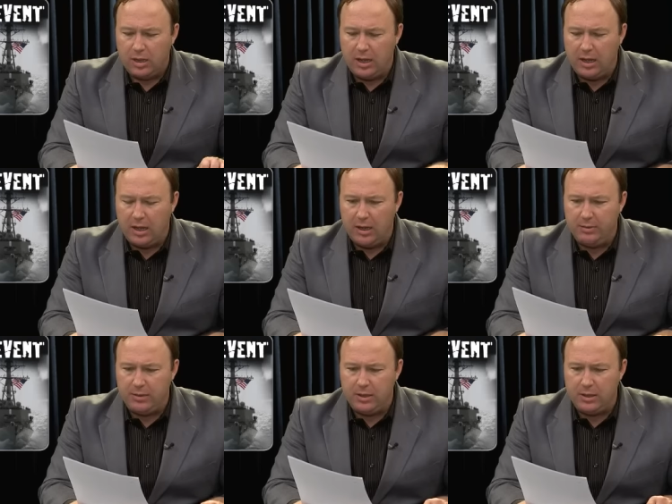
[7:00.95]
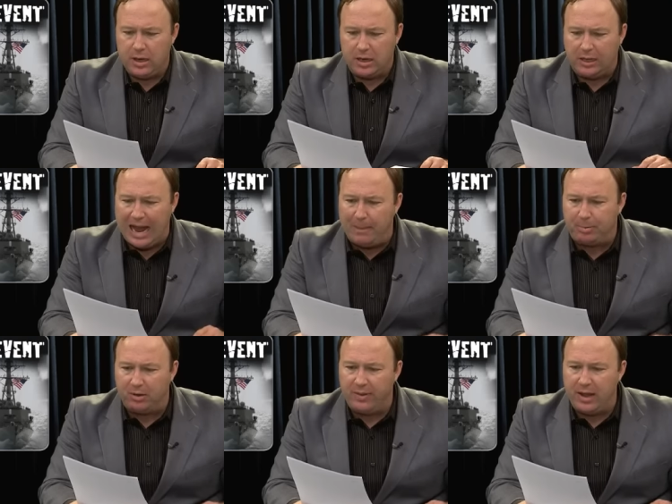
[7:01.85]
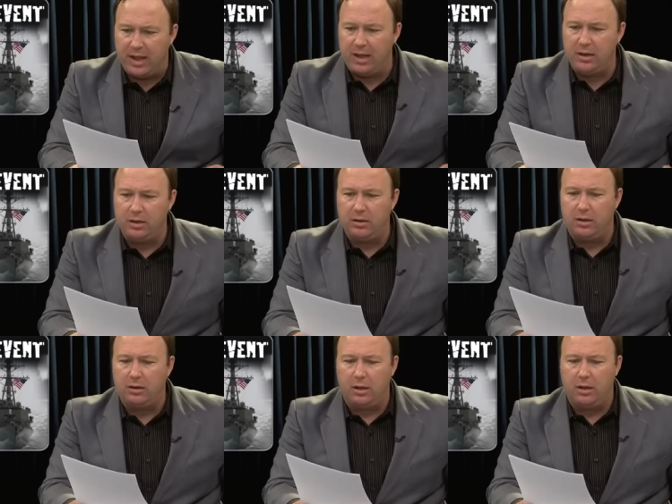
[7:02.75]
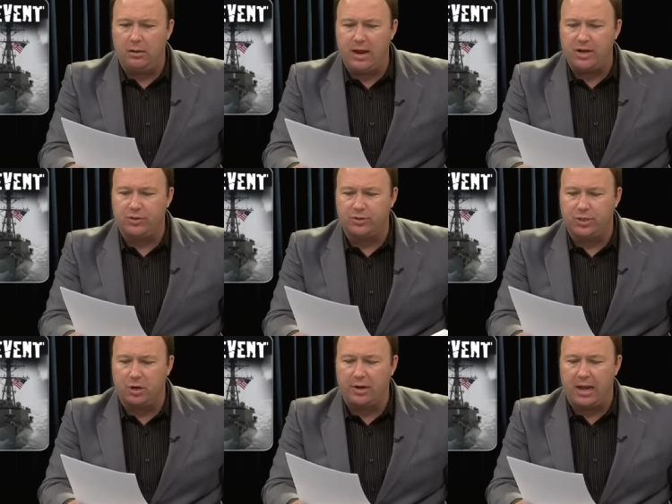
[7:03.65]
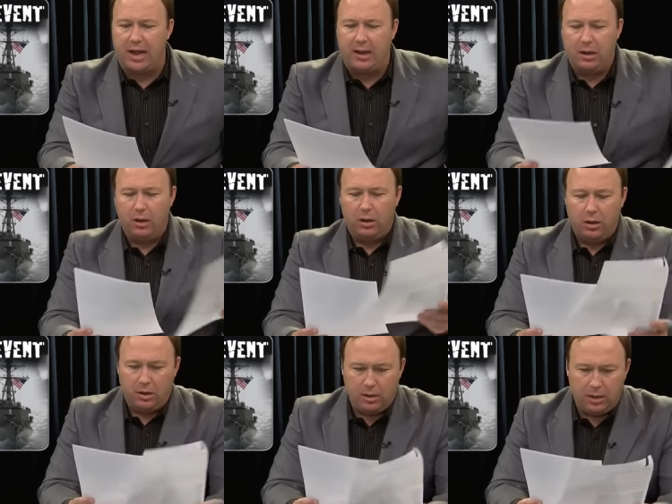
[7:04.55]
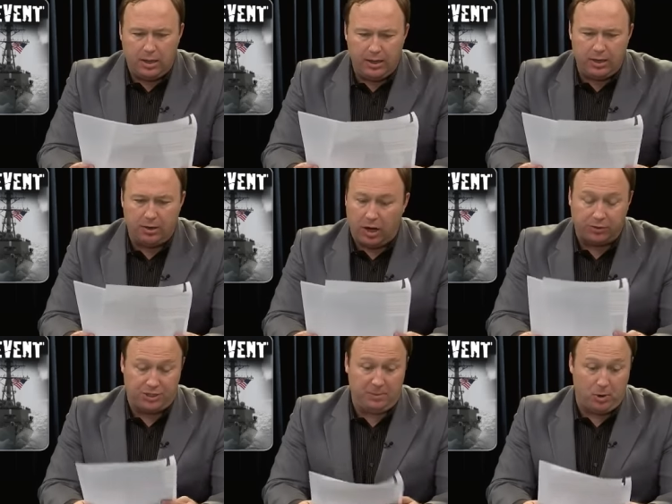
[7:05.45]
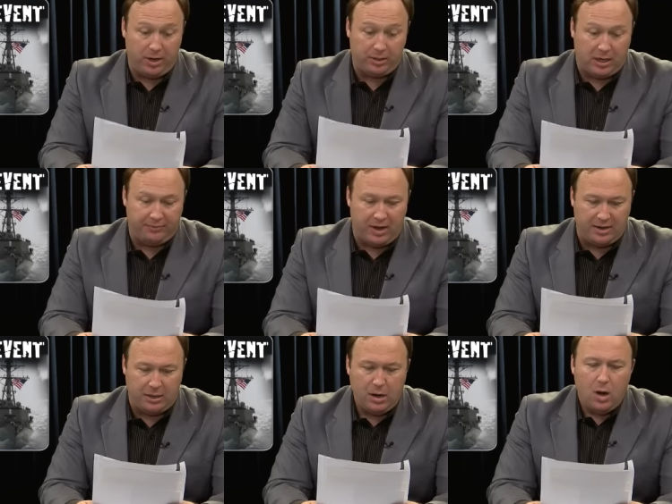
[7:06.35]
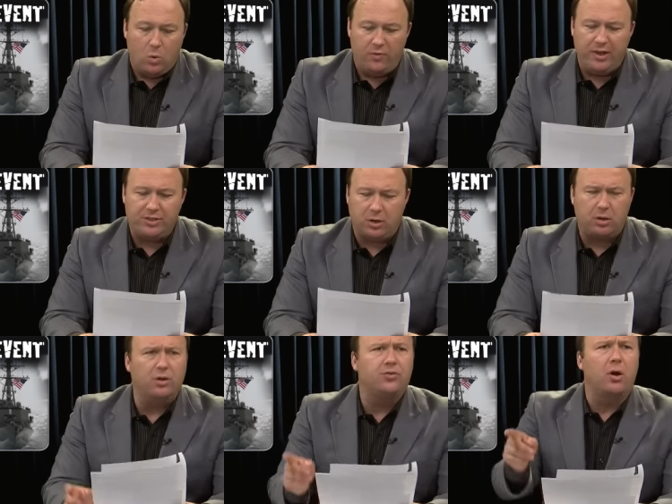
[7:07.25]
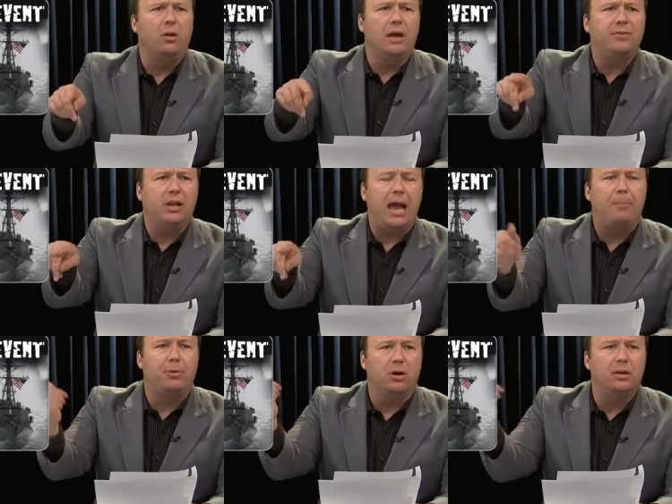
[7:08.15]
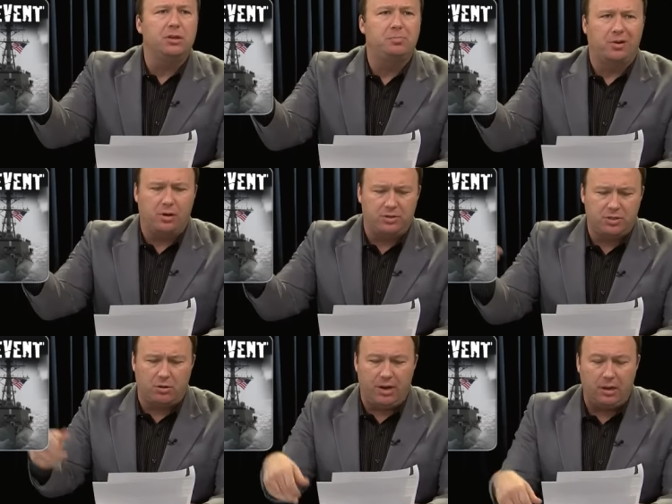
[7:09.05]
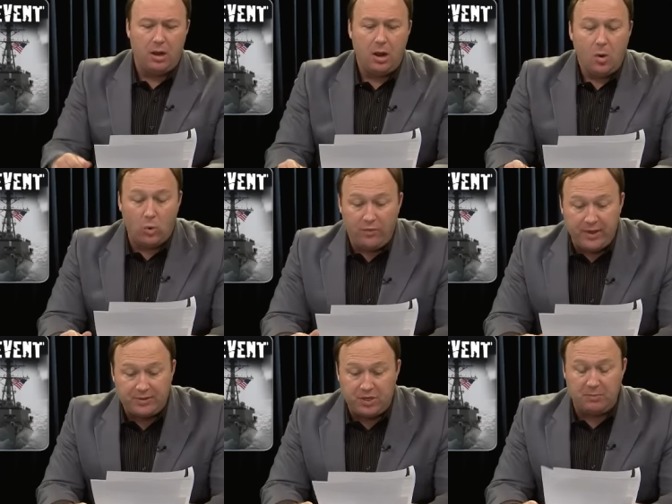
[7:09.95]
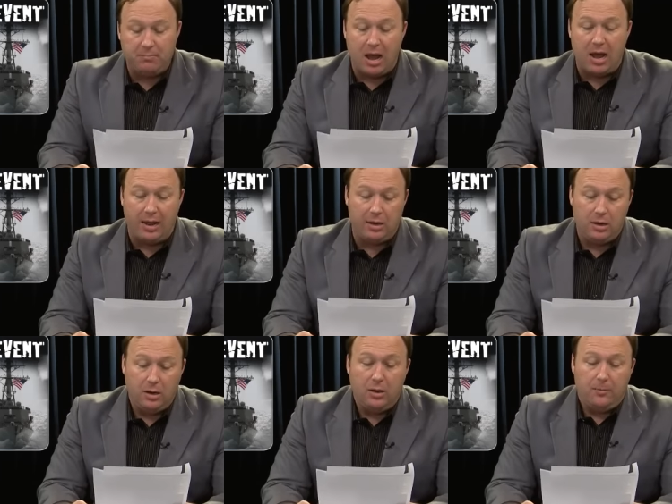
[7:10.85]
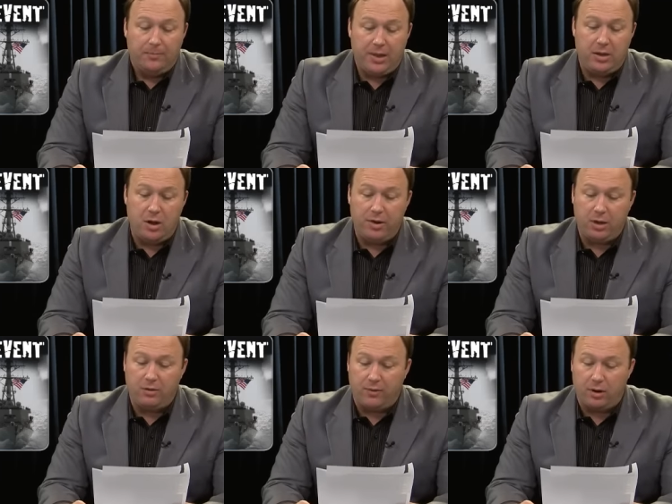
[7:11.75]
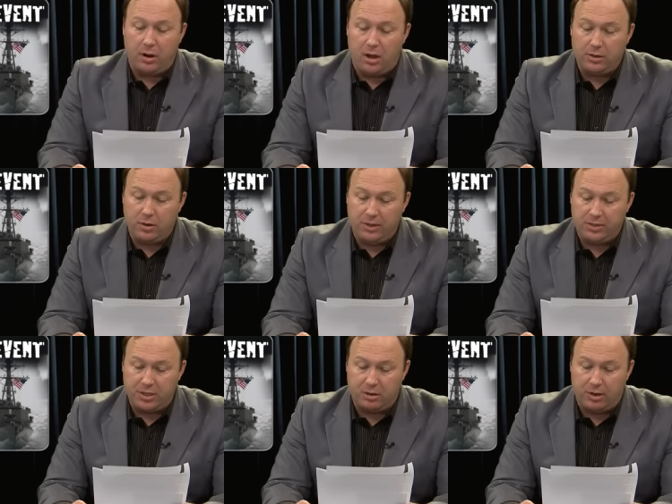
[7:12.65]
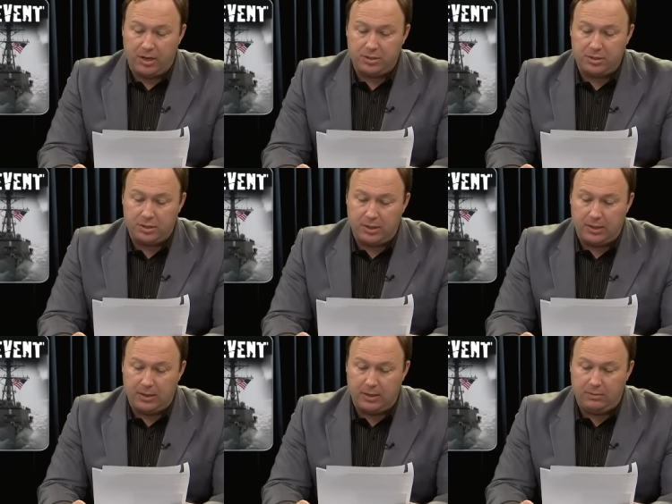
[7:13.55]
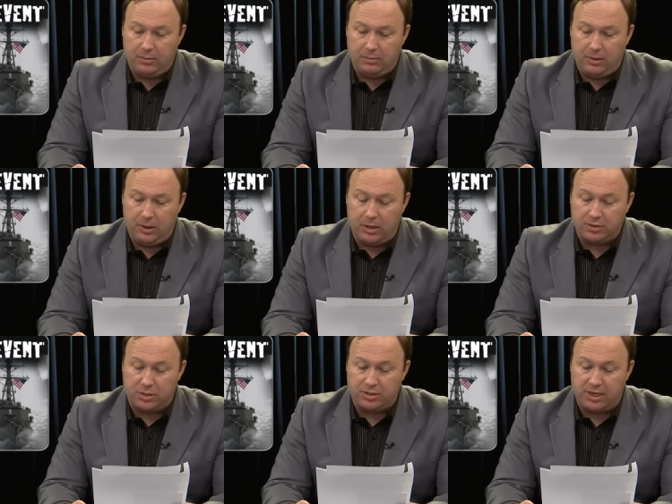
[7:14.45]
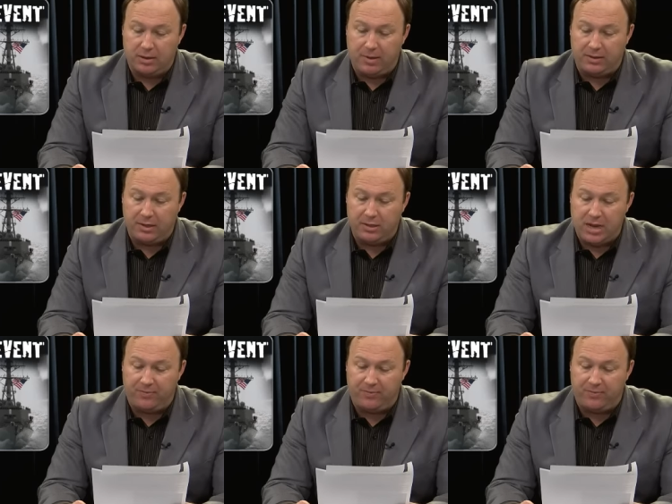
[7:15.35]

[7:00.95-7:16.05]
the Clapper, the head and national security guy in here. I'll just keep reading until I find it. With this, or Control F Clapper, and then just put it on screen. With this in mind, and noting an overt ongoing series, he goes on to say about the